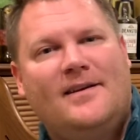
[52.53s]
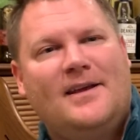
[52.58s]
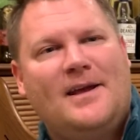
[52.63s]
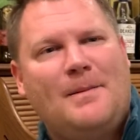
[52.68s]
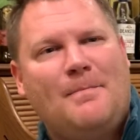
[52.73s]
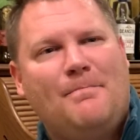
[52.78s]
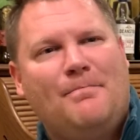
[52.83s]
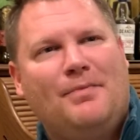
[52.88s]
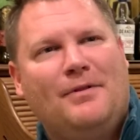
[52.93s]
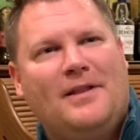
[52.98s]

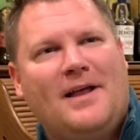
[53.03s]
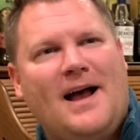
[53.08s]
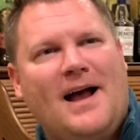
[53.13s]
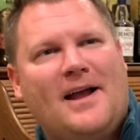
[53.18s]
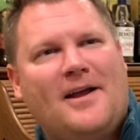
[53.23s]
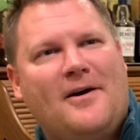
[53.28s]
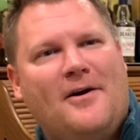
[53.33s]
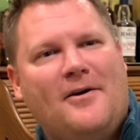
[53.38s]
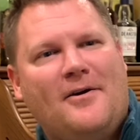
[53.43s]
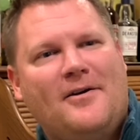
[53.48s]

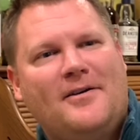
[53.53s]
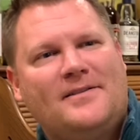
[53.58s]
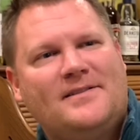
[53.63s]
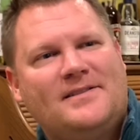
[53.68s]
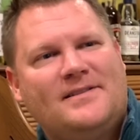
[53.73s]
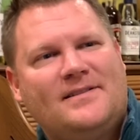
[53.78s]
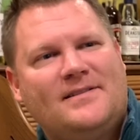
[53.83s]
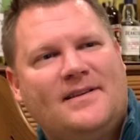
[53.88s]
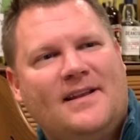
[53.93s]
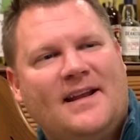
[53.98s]
Black
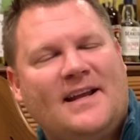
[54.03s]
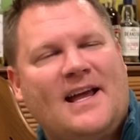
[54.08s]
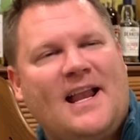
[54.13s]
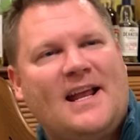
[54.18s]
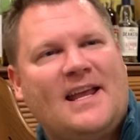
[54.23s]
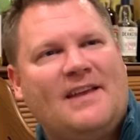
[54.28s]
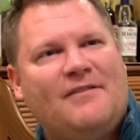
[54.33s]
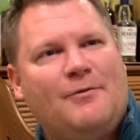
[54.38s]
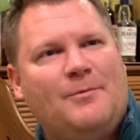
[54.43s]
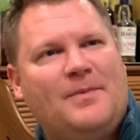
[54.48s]
Arts. And I got to
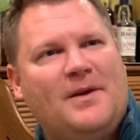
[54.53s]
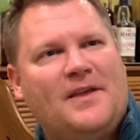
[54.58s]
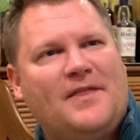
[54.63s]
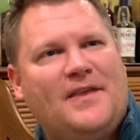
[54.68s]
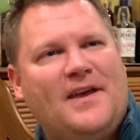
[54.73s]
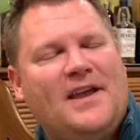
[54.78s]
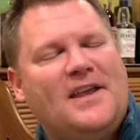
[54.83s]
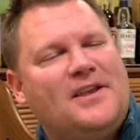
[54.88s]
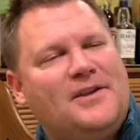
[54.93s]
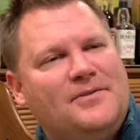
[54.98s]
give a big
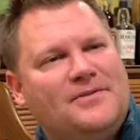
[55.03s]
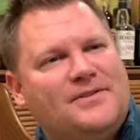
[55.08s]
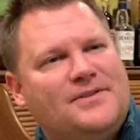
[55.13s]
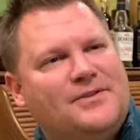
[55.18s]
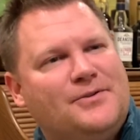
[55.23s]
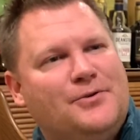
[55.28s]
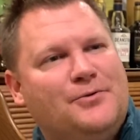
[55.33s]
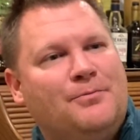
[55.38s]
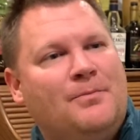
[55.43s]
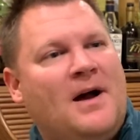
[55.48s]
thank you
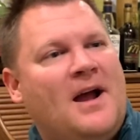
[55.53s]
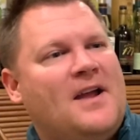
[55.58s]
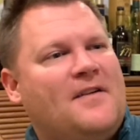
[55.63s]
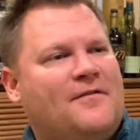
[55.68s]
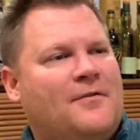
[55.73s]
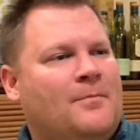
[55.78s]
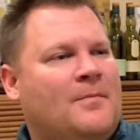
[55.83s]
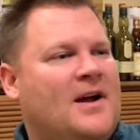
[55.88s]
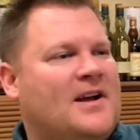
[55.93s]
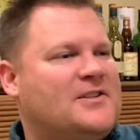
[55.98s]
to Mike
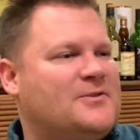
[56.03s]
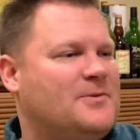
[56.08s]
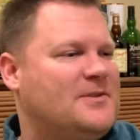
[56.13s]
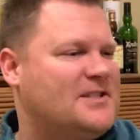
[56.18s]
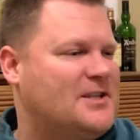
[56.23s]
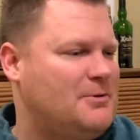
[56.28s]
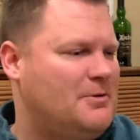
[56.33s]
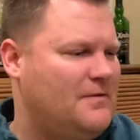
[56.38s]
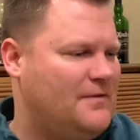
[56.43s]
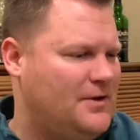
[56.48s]
from Mike's
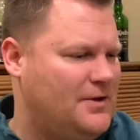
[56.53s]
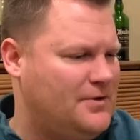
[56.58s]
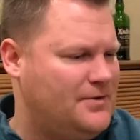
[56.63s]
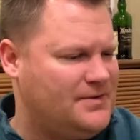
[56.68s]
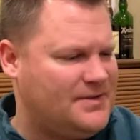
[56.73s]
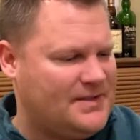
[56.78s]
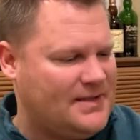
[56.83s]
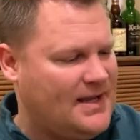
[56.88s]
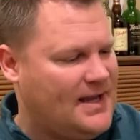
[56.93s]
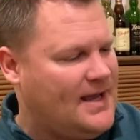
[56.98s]
Whiskey
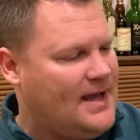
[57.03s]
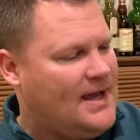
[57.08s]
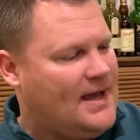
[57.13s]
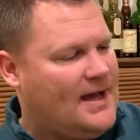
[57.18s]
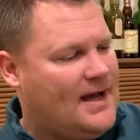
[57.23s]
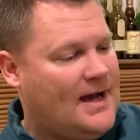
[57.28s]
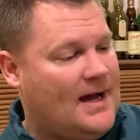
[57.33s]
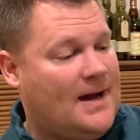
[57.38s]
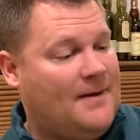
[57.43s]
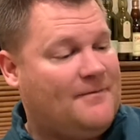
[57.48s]
Reviews
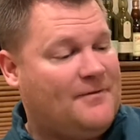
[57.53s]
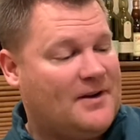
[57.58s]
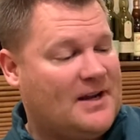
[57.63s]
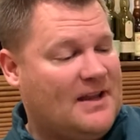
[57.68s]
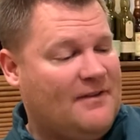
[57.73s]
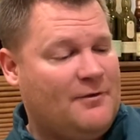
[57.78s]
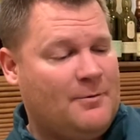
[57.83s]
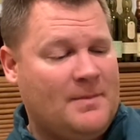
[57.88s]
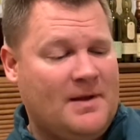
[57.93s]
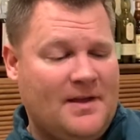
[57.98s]
for
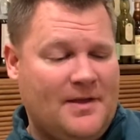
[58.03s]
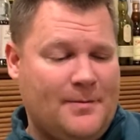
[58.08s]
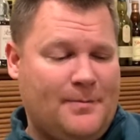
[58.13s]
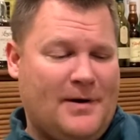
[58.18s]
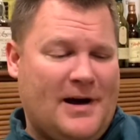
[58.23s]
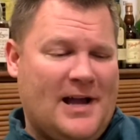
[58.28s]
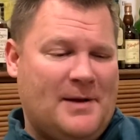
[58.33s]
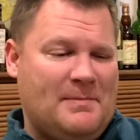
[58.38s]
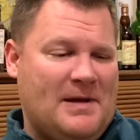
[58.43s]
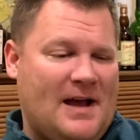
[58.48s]
giving me the
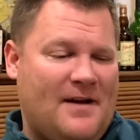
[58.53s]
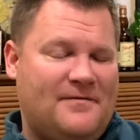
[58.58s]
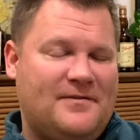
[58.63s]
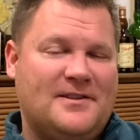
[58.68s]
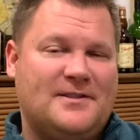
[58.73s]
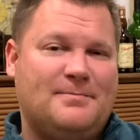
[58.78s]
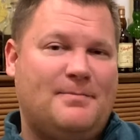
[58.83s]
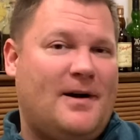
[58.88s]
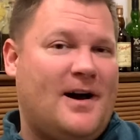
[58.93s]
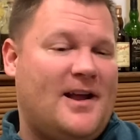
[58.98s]
bottom half of
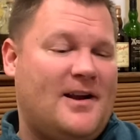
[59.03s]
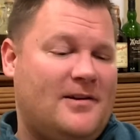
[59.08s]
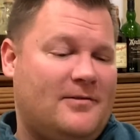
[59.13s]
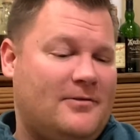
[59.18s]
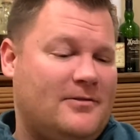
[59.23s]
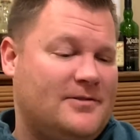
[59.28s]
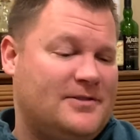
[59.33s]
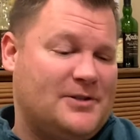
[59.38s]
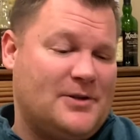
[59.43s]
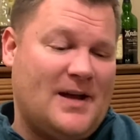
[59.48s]
this
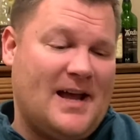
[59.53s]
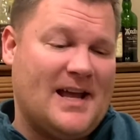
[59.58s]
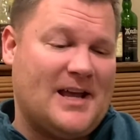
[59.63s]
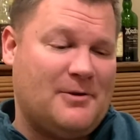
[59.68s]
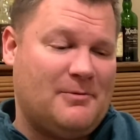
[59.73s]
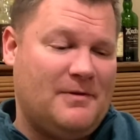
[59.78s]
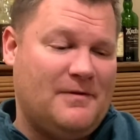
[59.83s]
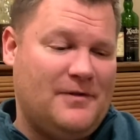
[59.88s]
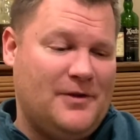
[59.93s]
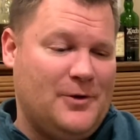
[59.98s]
bottle so I can
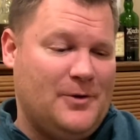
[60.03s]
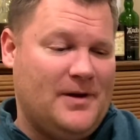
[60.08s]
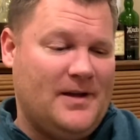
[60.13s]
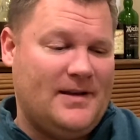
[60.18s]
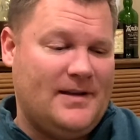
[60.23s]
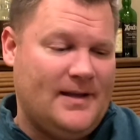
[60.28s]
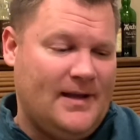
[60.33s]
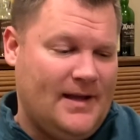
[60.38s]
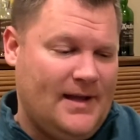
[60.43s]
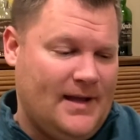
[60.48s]
review
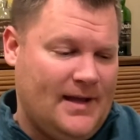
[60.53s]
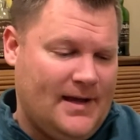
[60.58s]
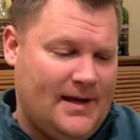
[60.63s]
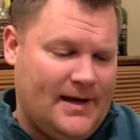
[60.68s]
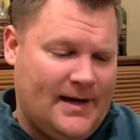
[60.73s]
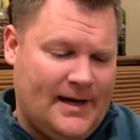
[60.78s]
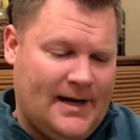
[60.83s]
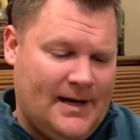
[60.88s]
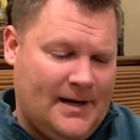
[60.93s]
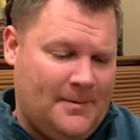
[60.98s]
it.
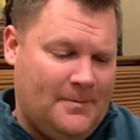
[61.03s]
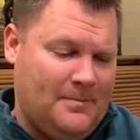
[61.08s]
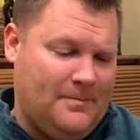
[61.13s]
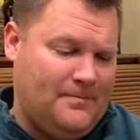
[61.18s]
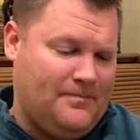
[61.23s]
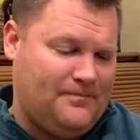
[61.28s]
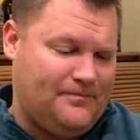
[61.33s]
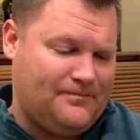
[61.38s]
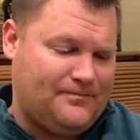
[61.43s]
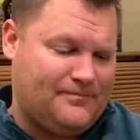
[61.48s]

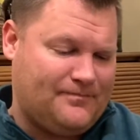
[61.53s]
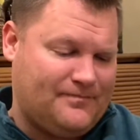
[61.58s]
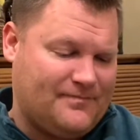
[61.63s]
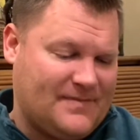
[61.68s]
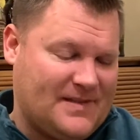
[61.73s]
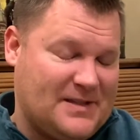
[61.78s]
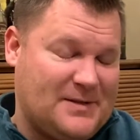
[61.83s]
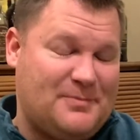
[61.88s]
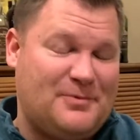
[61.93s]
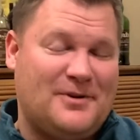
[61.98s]

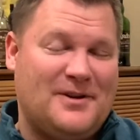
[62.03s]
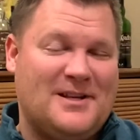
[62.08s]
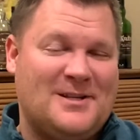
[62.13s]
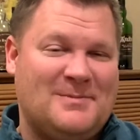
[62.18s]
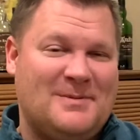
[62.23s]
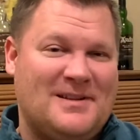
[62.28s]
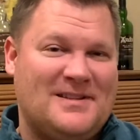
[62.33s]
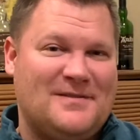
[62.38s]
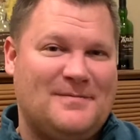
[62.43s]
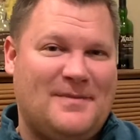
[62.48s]
It's a pretty
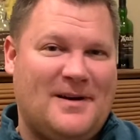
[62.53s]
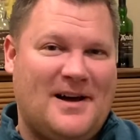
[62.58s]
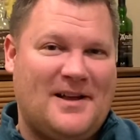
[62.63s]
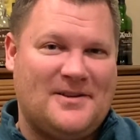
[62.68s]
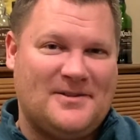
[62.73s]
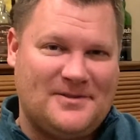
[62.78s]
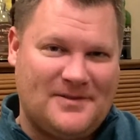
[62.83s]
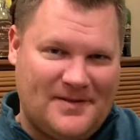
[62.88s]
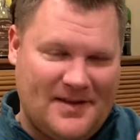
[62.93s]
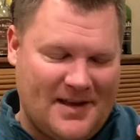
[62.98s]
expensive bottle,
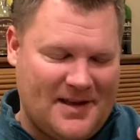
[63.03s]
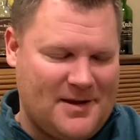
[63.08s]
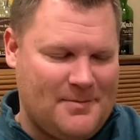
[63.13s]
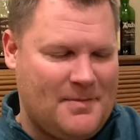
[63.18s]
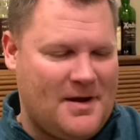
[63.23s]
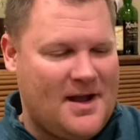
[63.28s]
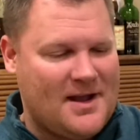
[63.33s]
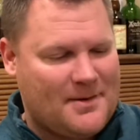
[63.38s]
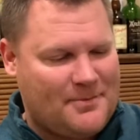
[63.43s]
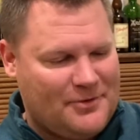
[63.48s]
so thank you,
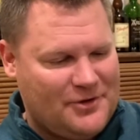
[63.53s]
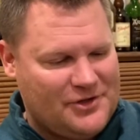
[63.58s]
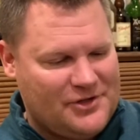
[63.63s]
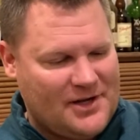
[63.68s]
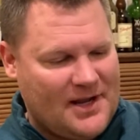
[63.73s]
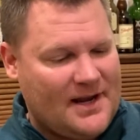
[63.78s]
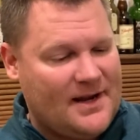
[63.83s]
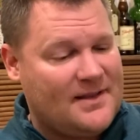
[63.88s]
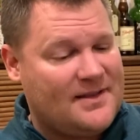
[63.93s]
Mike. Appreciate it.